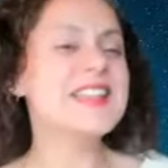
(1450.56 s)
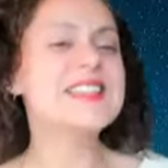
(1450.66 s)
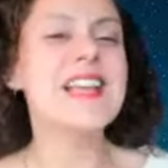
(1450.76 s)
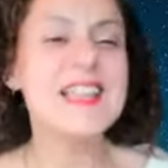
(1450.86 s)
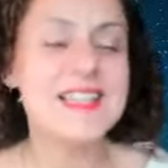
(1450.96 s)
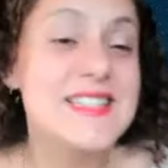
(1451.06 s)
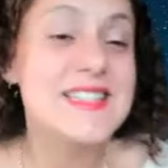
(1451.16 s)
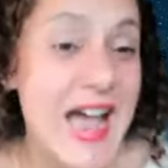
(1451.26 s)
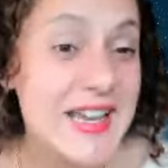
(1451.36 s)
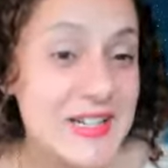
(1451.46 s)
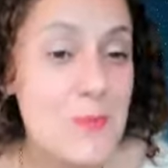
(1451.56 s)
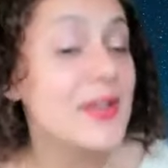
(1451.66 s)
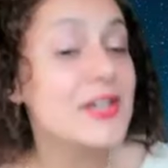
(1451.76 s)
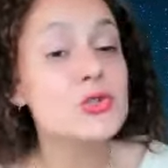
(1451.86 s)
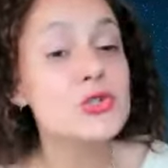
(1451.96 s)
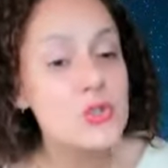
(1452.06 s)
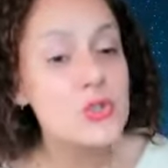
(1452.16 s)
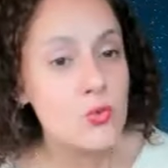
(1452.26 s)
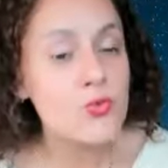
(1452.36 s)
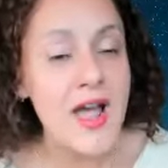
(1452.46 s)
it's like a cycle, but you're
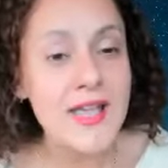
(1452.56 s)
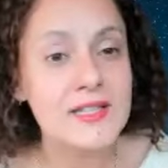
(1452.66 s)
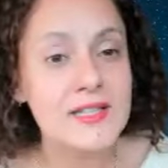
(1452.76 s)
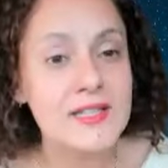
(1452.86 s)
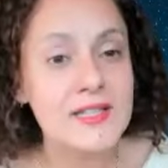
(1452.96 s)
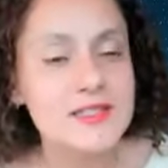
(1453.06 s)
so right.